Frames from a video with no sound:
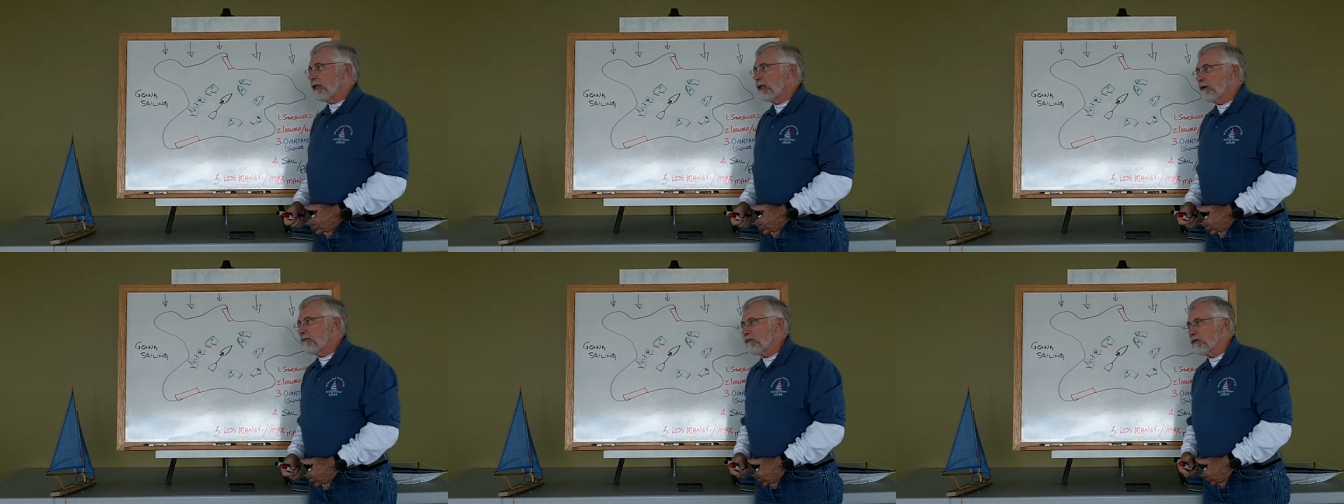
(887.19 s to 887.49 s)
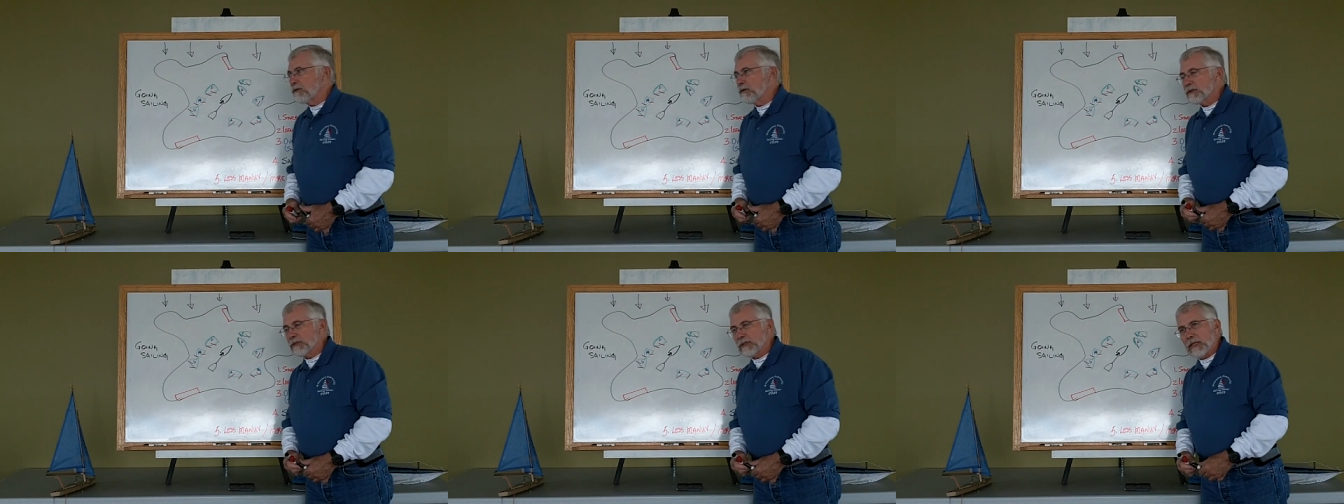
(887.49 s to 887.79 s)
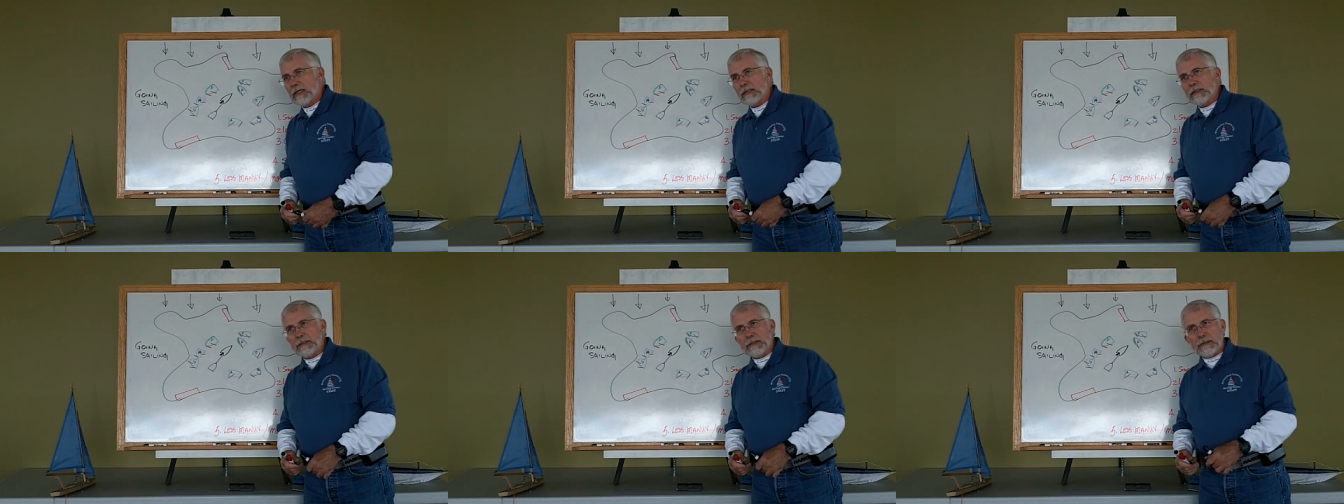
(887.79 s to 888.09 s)
if you're
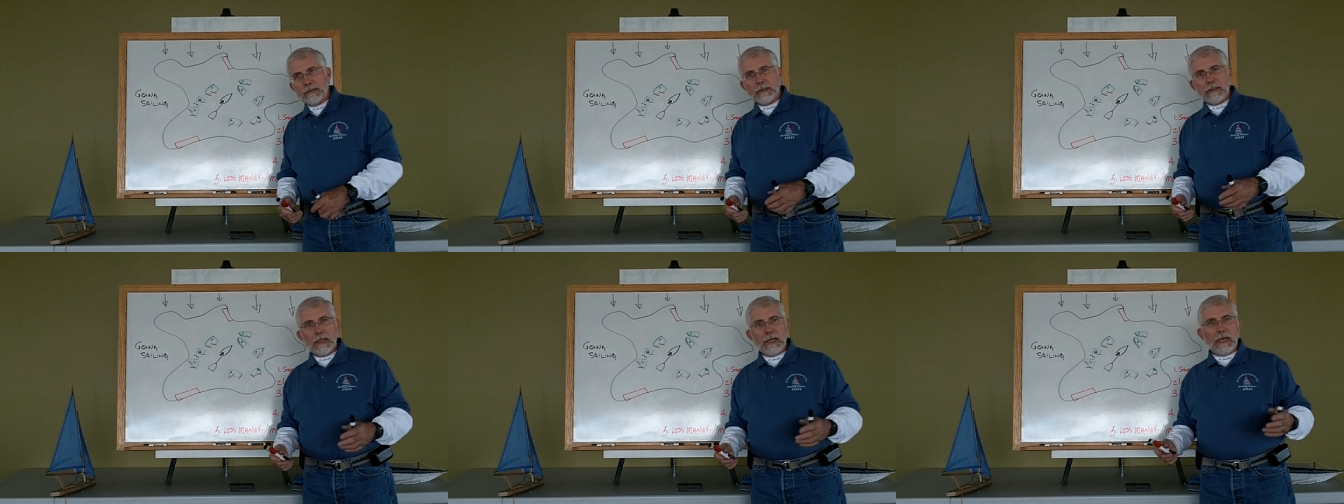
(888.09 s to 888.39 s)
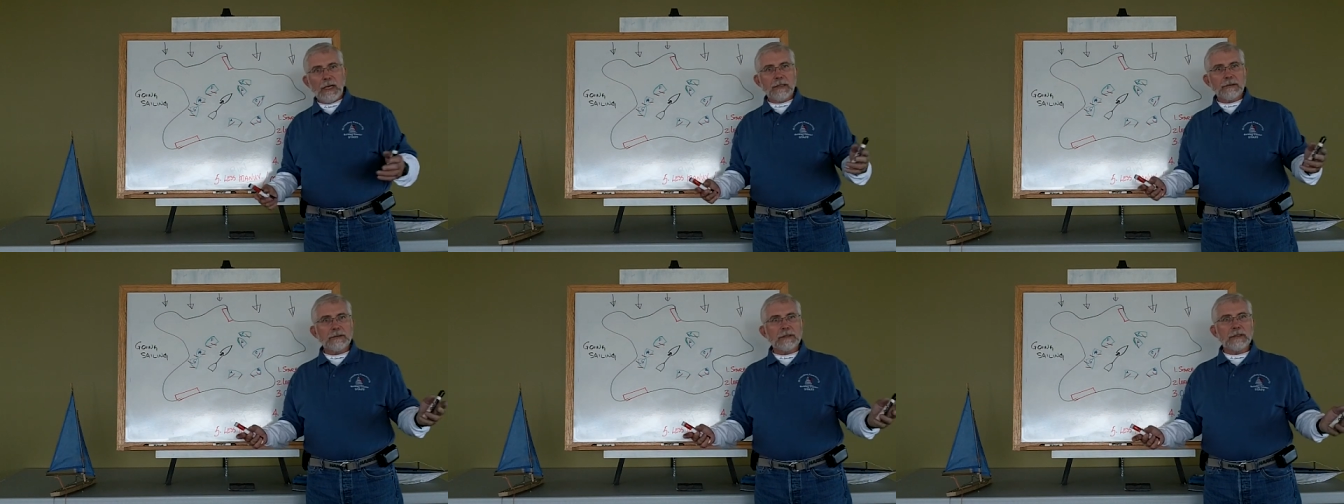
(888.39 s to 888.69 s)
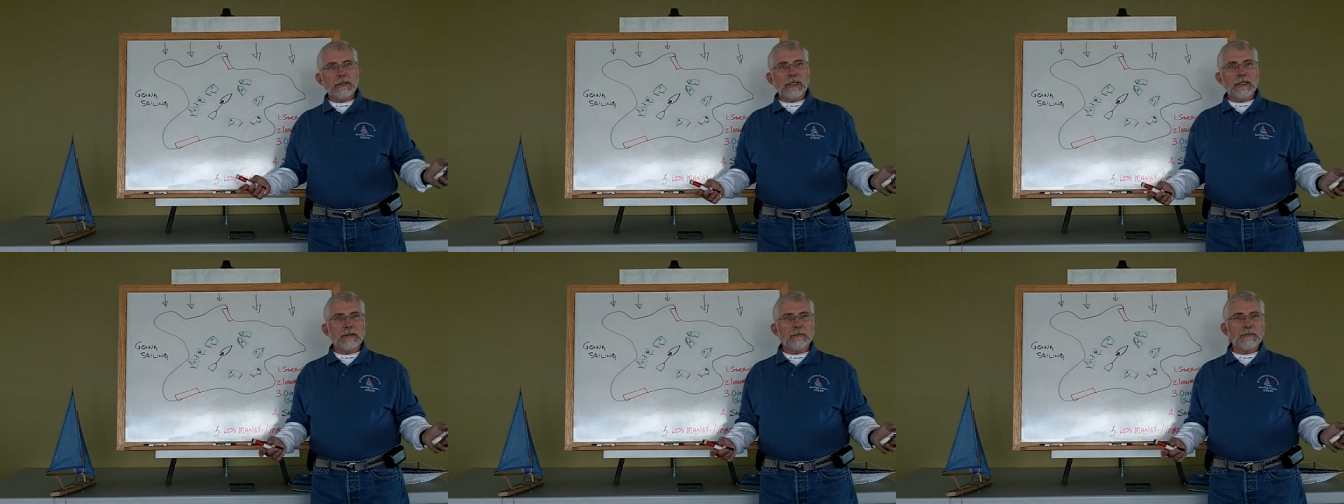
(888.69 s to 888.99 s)
sailing out
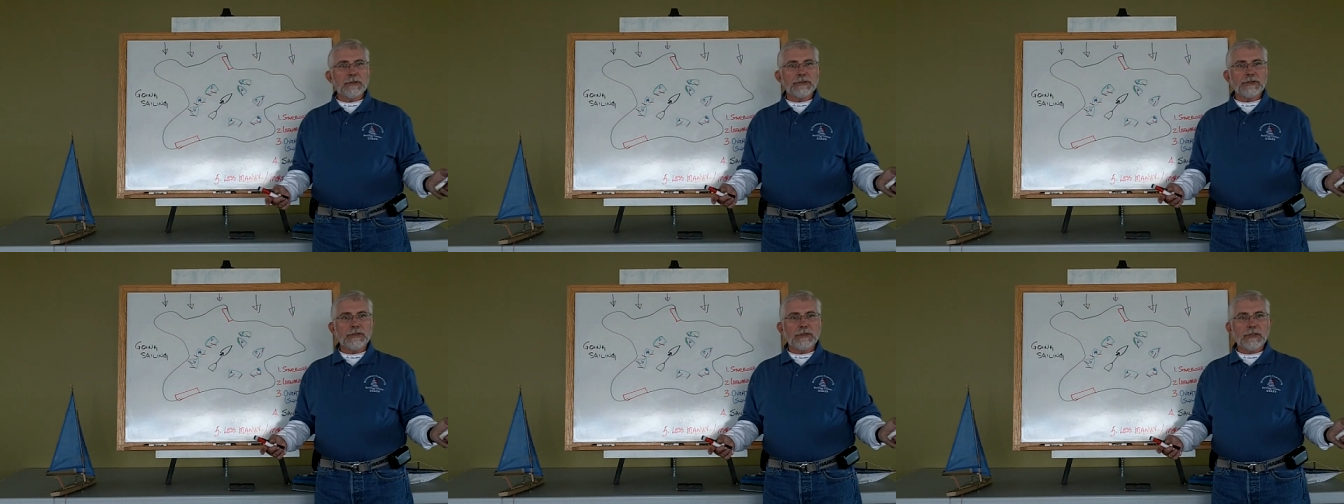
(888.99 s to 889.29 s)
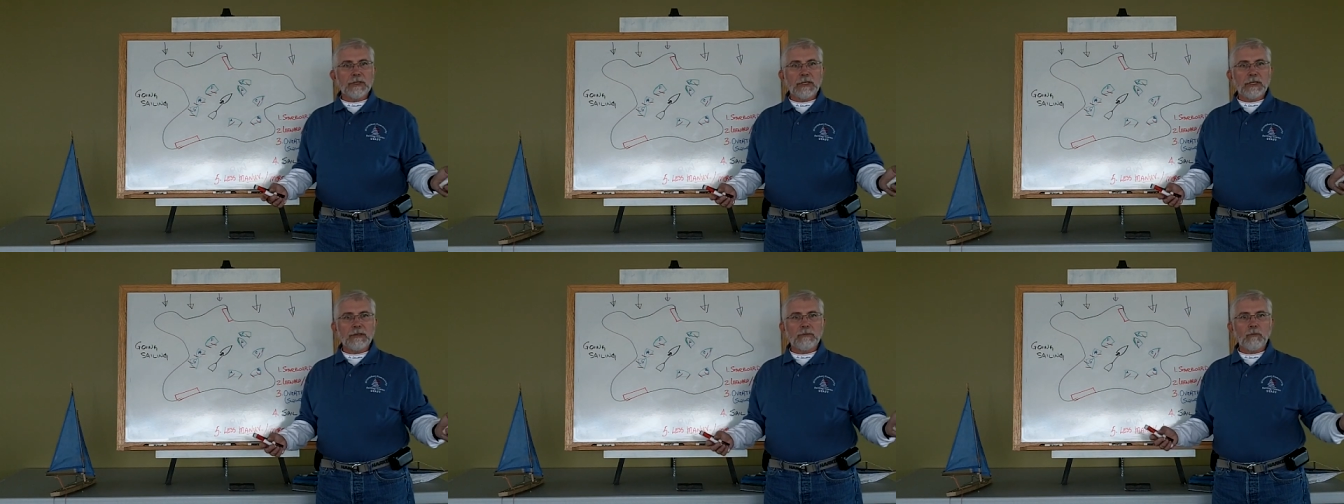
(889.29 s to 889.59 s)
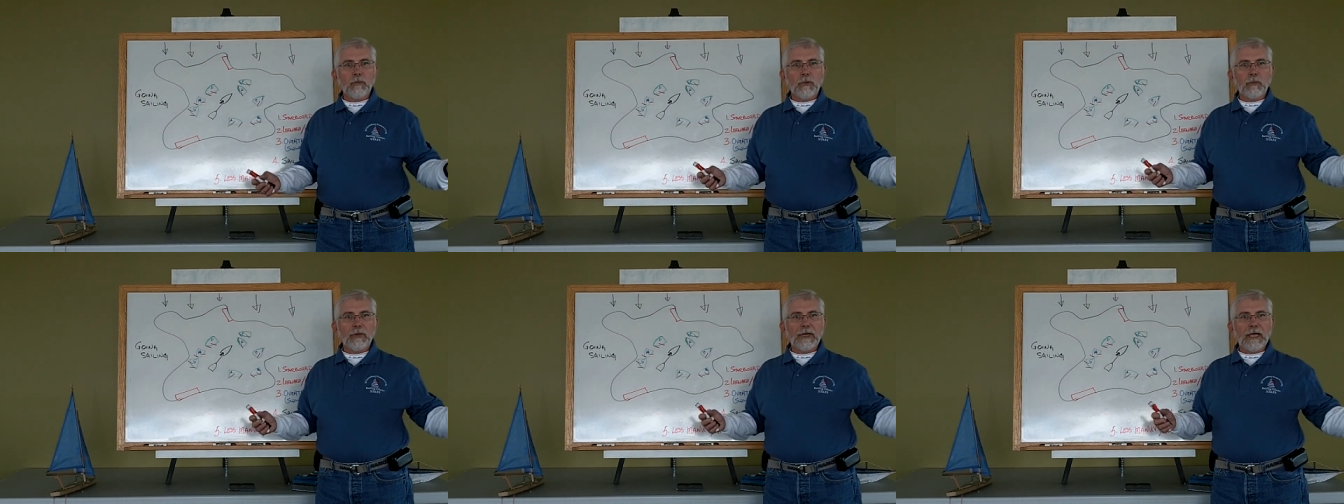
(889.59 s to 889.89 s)
in Lake
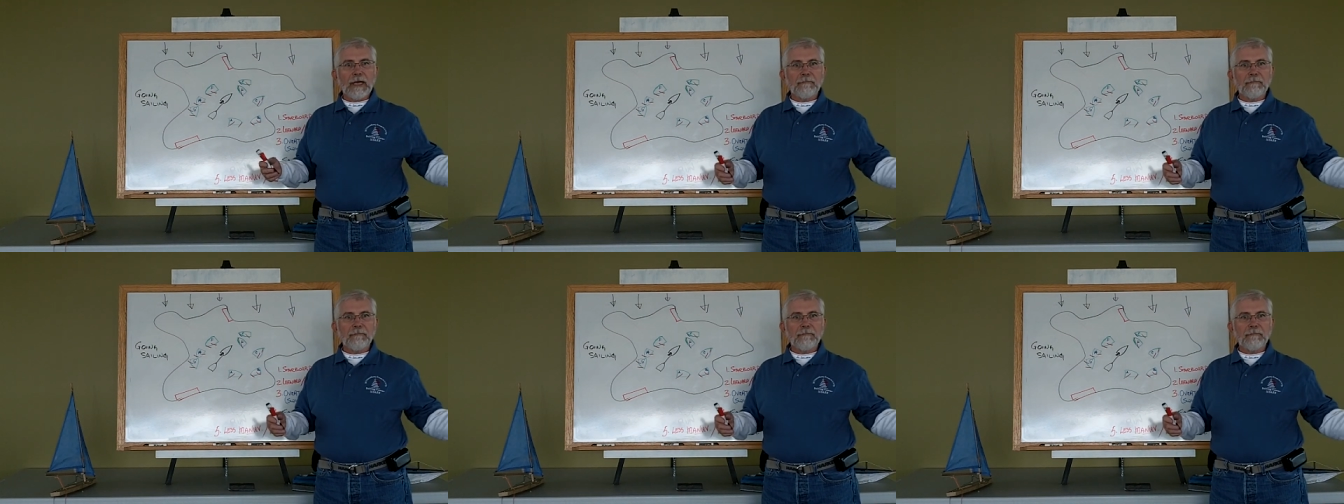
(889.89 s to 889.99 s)
Michigan where we